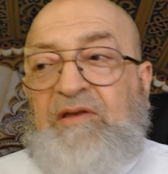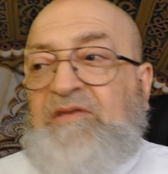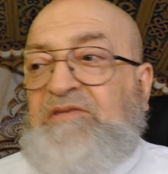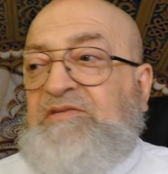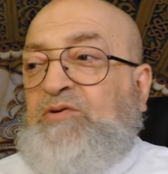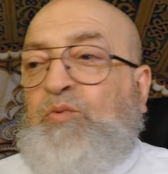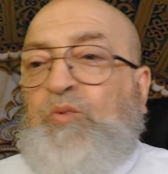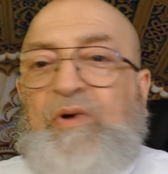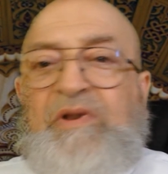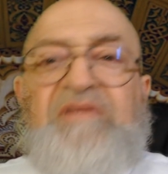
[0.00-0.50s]

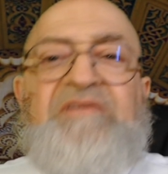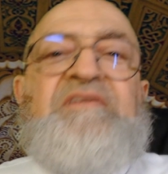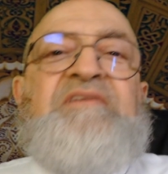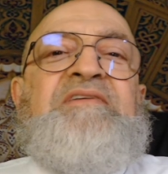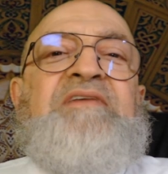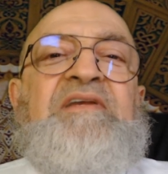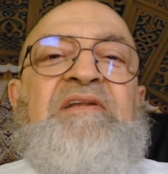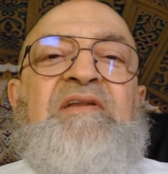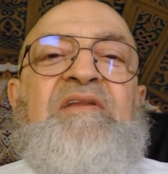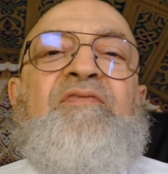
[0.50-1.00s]
So, what is the
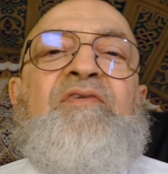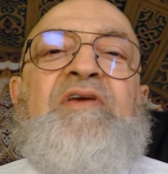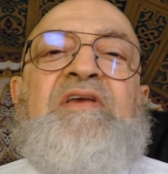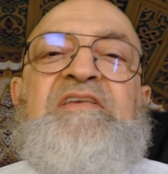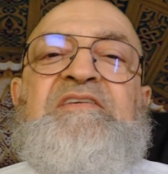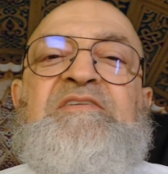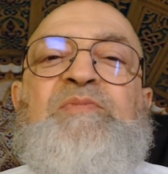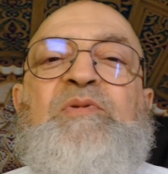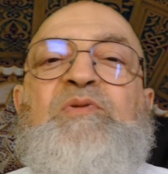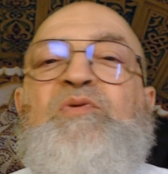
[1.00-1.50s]

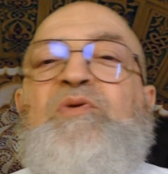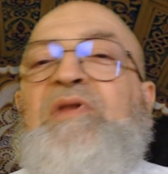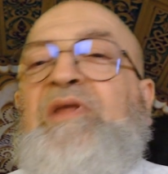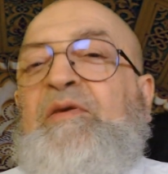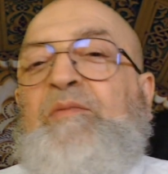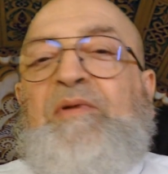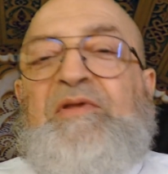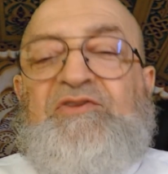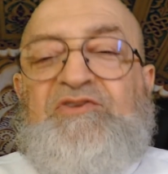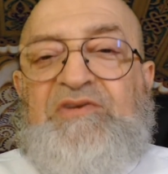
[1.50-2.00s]
significance between
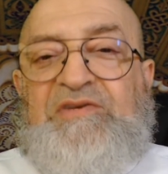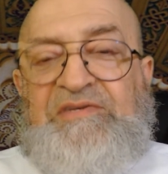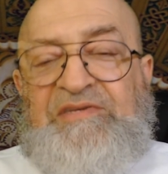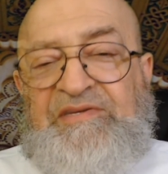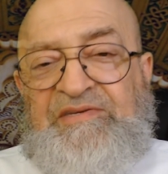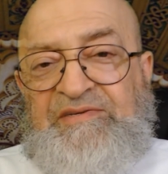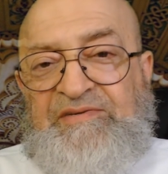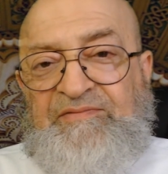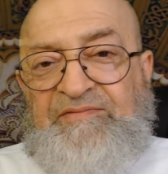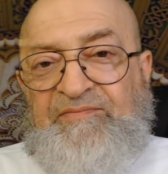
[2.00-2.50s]
him and
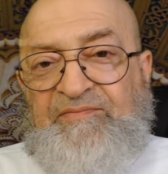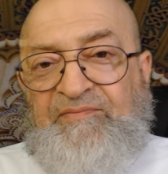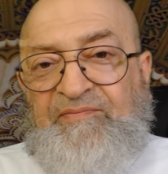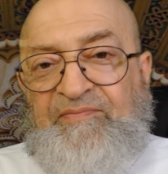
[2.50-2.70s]
Jesus?